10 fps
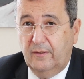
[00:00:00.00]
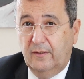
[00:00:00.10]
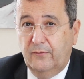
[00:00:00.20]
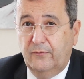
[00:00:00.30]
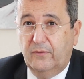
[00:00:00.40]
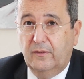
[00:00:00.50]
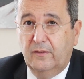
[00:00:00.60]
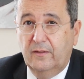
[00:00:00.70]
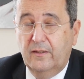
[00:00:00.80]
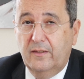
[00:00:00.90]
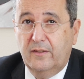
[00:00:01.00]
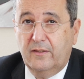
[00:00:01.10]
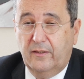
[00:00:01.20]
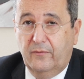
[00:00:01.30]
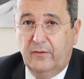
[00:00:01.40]
after
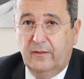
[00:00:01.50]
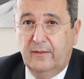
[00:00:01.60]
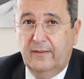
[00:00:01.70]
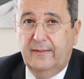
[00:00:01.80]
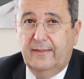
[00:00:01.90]
seven